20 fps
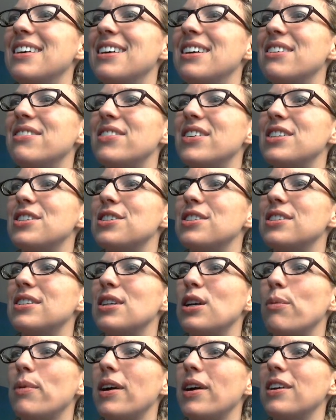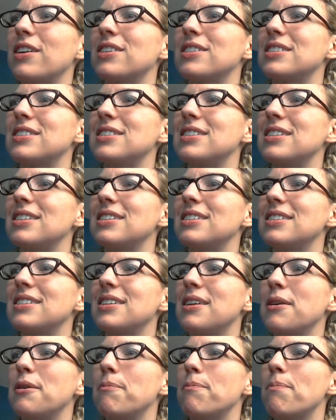Eventually I'll buy Cursed Cities.
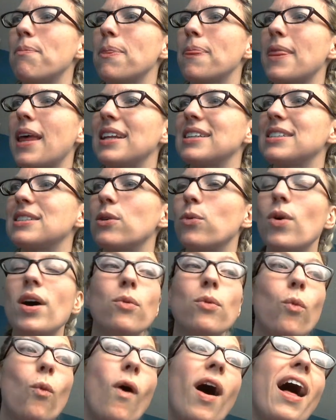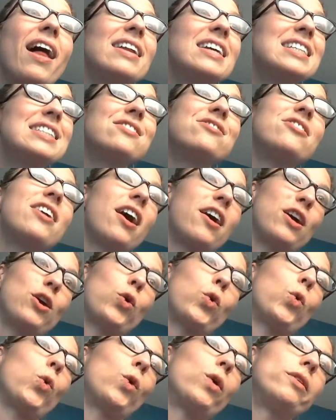That's the one. Well, it's very
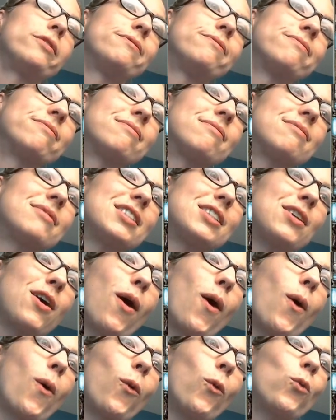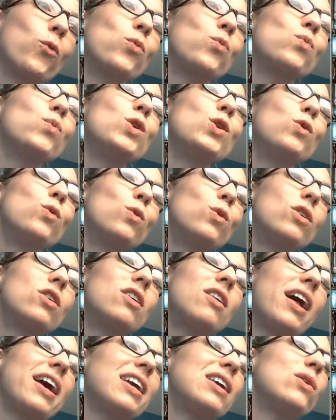cool. So you look
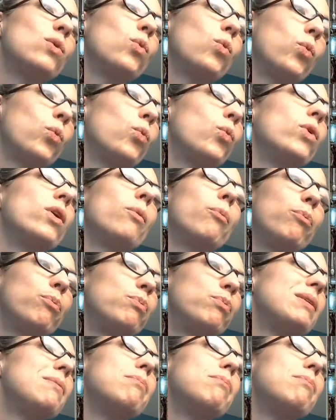like you will be